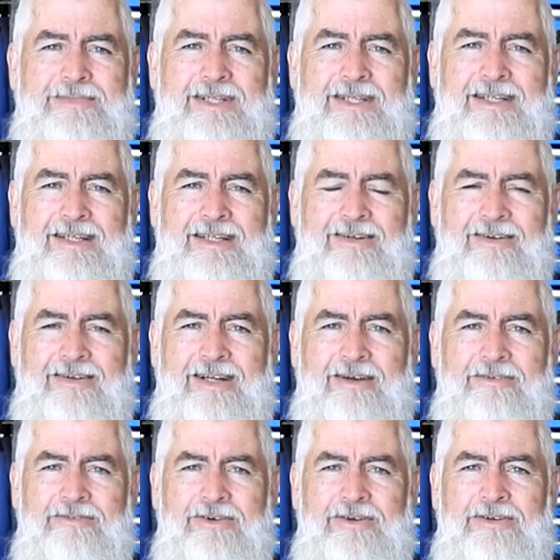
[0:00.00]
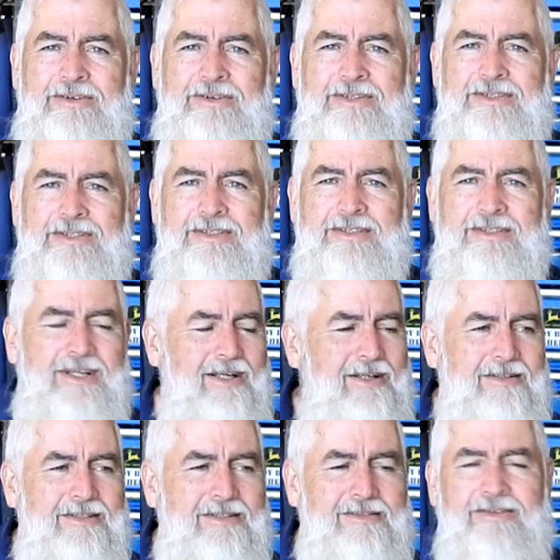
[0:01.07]
you've got enough food because
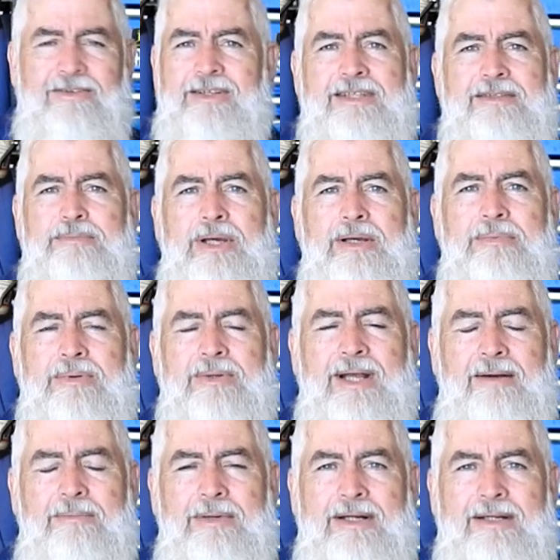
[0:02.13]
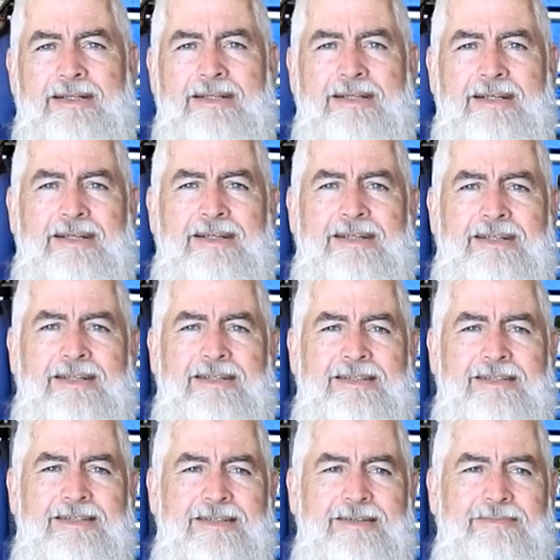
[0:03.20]
there's all these people coming,
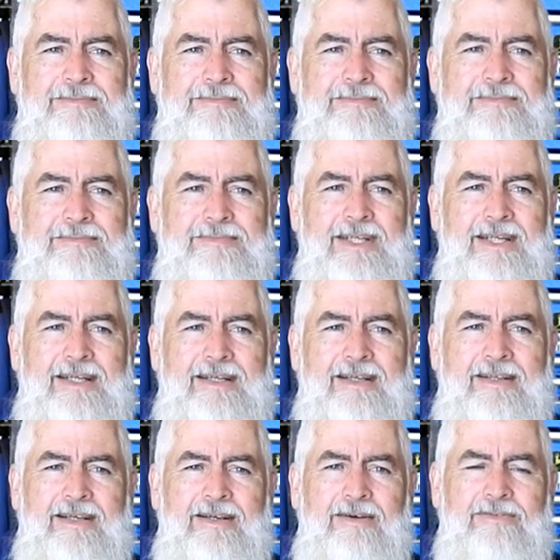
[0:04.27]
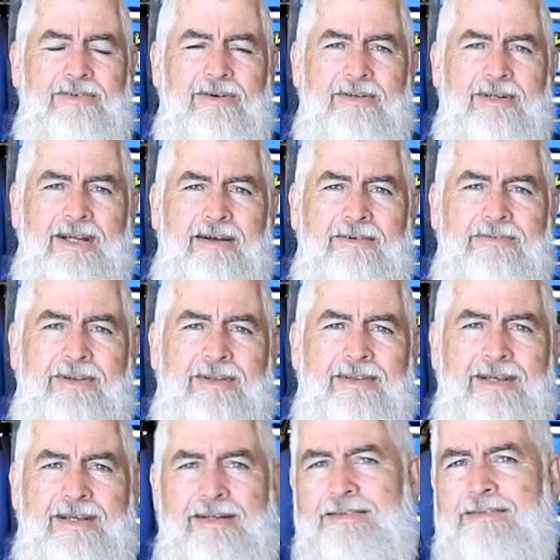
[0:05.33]
and you think I've got enough. You
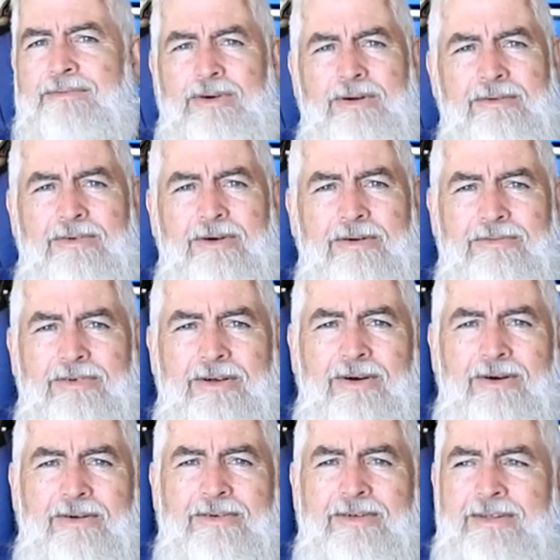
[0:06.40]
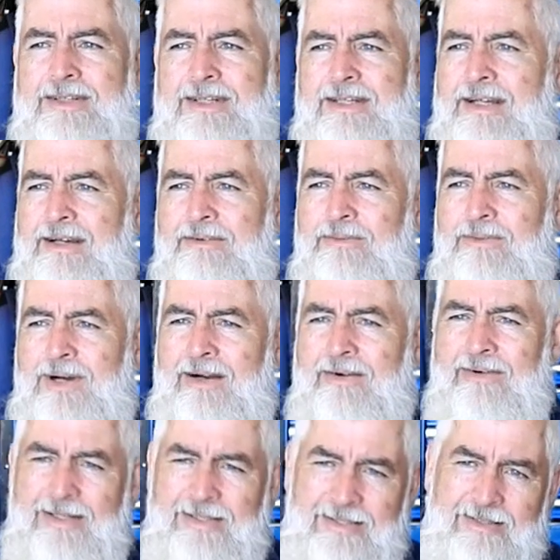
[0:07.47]
think, what have I forgotten? And he said, don't
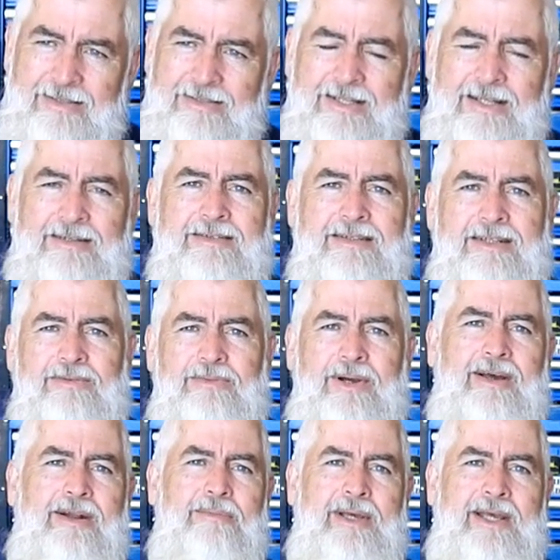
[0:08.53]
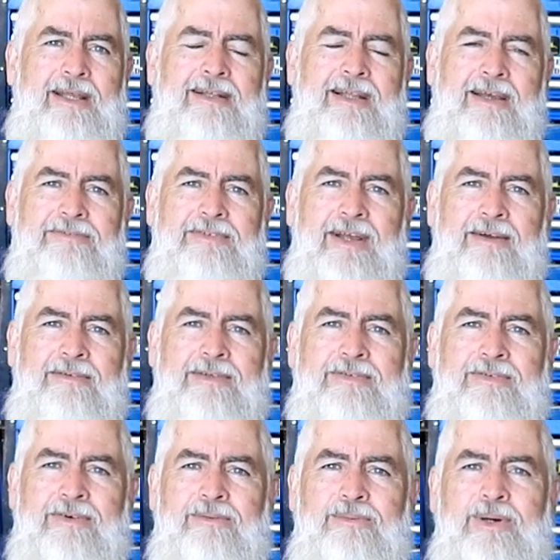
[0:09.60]
worry, Jude. So we're going to be eating leftovers
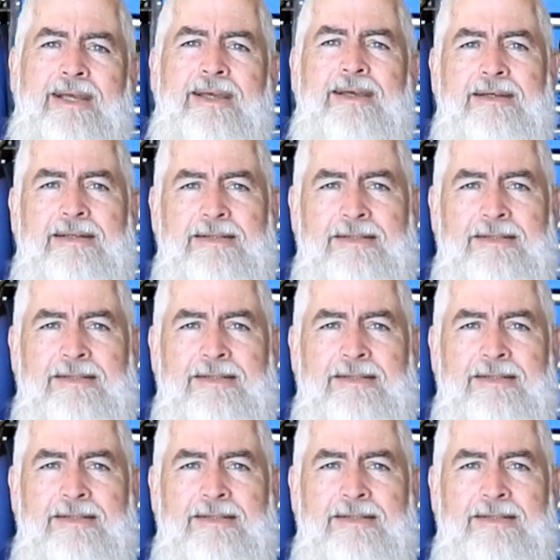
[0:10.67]
for a week.